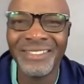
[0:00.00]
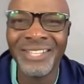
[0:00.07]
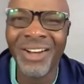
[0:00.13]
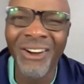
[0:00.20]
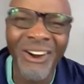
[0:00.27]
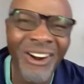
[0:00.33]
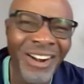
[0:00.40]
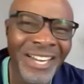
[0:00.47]
the
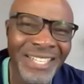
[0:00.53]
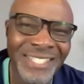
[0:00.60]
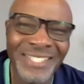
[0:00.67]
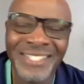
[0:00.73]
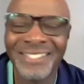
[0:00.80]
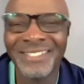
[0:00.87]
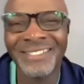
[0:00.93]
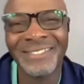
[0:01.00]

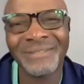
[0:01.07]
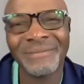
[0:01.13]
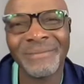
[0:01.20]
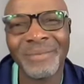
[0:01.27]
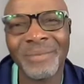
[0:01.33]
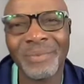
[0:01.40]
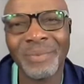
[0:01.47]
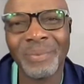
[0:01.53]
artist,
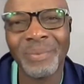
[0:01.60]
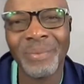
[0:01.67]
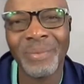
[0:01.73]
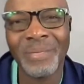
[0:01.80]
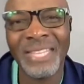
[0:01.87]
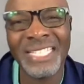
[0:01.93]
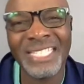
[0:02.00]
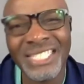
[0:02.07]

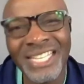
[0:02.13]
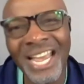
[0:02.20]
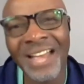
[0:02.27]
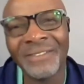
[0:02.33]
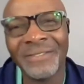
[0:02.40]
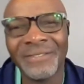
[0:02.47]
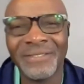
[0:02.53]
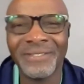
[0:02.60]
the
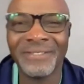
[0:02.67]
chef,